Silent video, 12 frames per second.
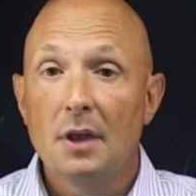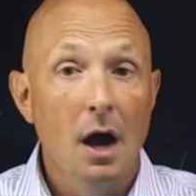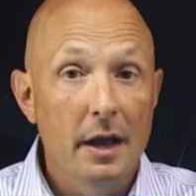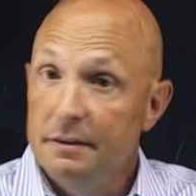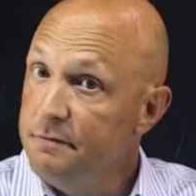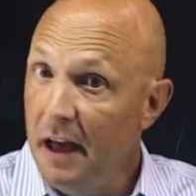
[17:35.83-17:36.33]

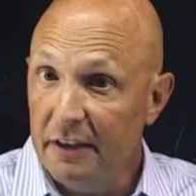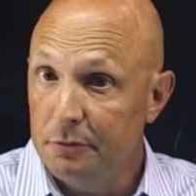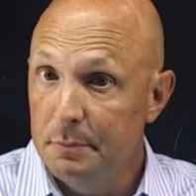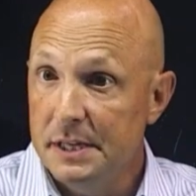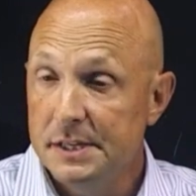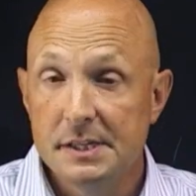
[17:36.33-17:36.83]

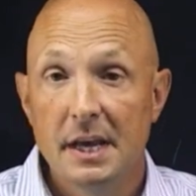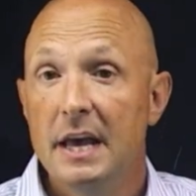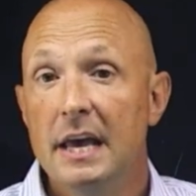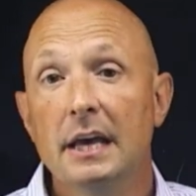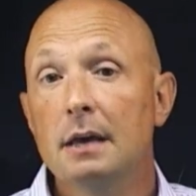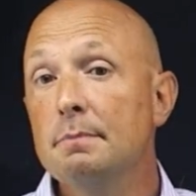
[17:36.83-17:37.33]
investments.
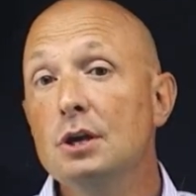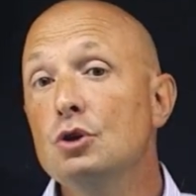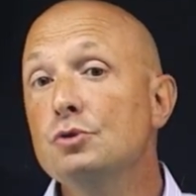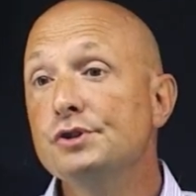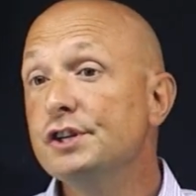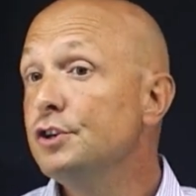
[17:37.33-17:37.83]
It can be
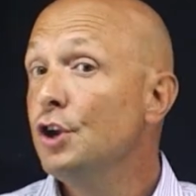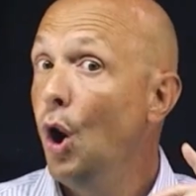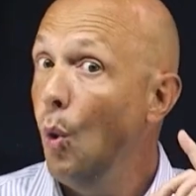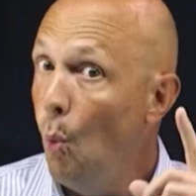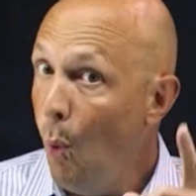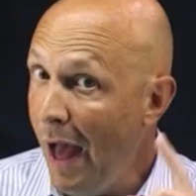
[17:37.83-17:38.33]
used in
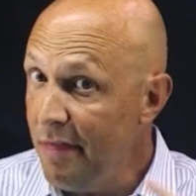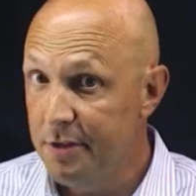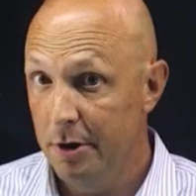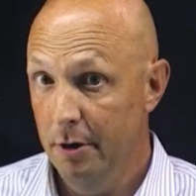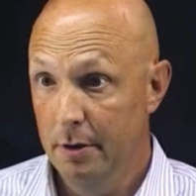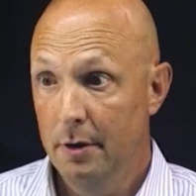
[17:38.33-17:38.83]

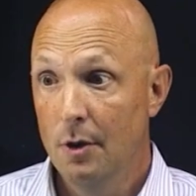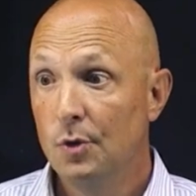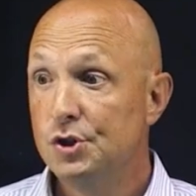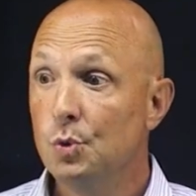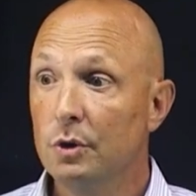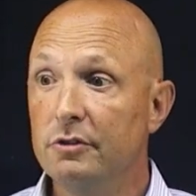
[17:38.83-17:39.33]
weather,
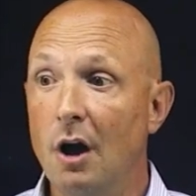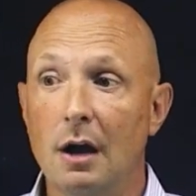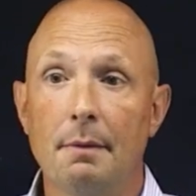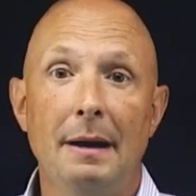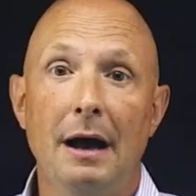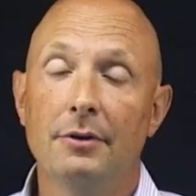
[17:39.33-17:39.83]
which we'll talk
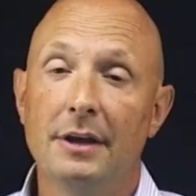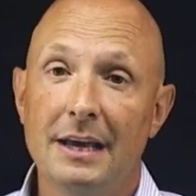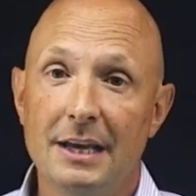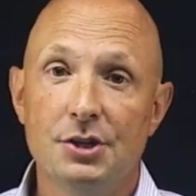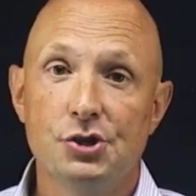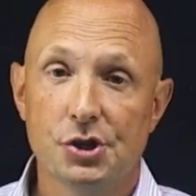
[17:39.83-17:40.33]
about
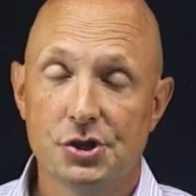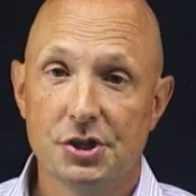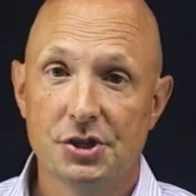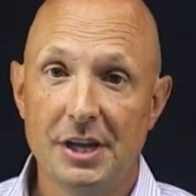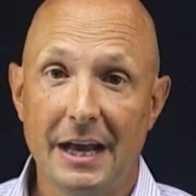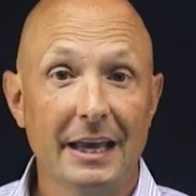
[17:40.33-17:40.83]
in just a
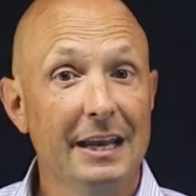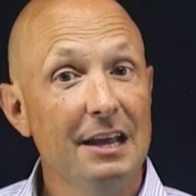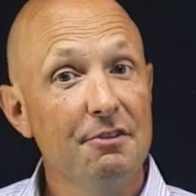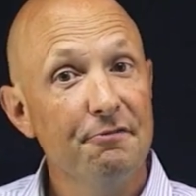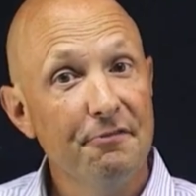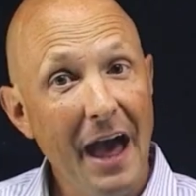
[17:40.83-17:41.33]
second. In
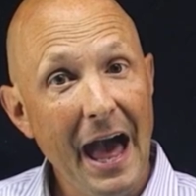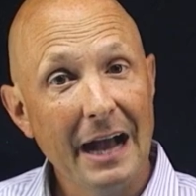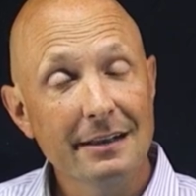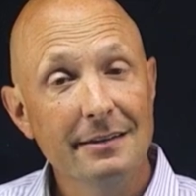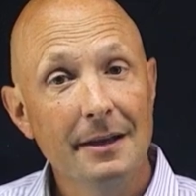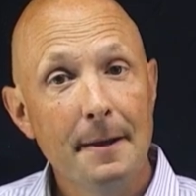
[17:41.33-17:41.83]

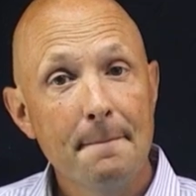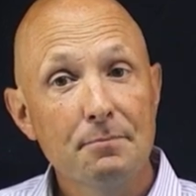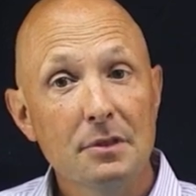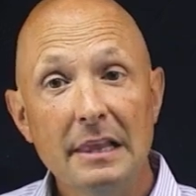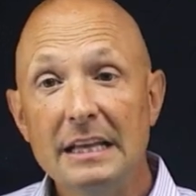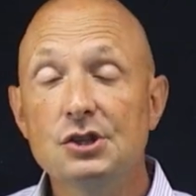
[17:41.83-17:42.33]
fact,
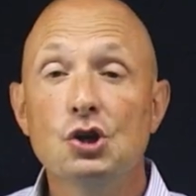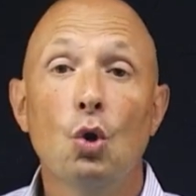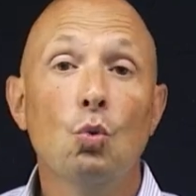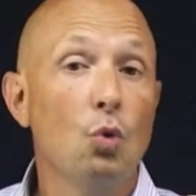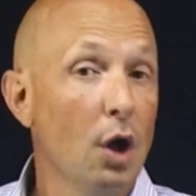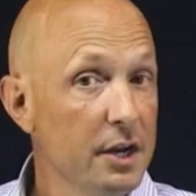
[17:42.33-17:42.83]
let's
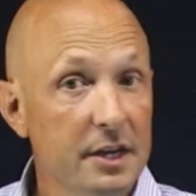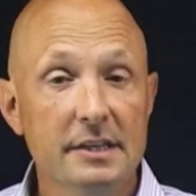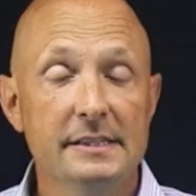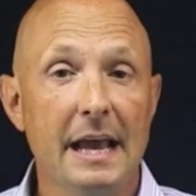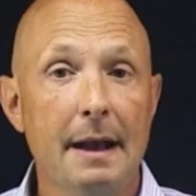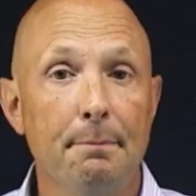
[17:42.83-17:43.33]
run an
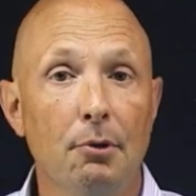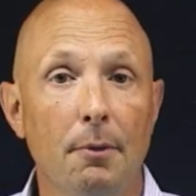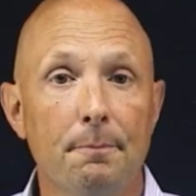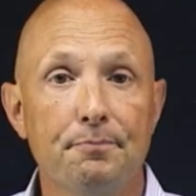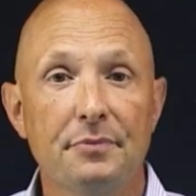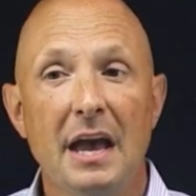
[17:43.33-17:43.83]
example.
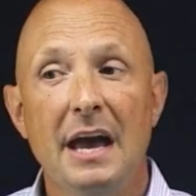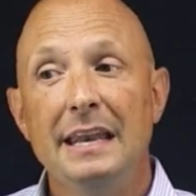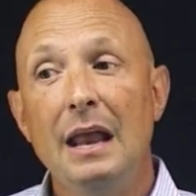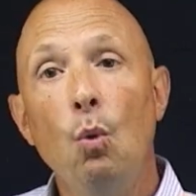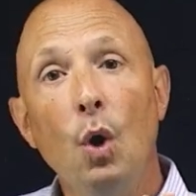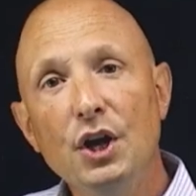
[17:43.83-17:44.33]

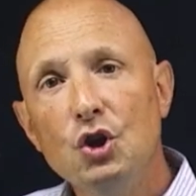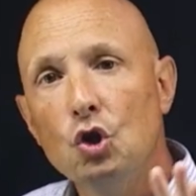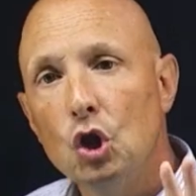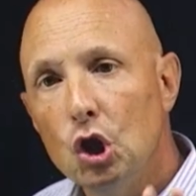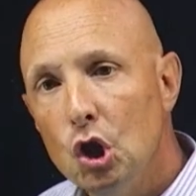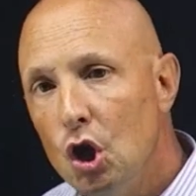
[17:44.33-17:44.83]
Now, what you're
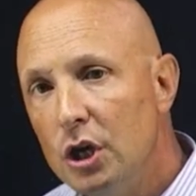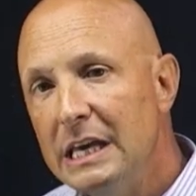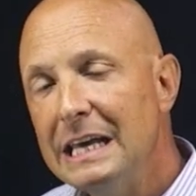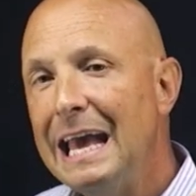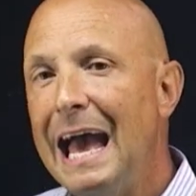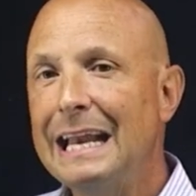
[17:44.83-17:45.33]

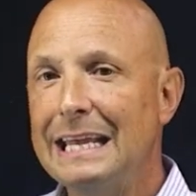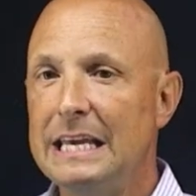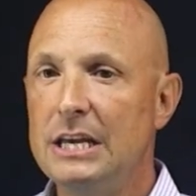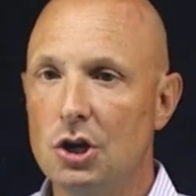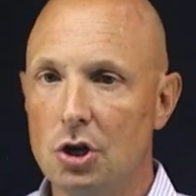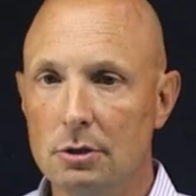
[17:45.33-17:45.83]
looking at
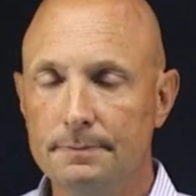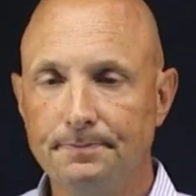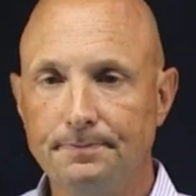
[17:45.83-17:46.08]
here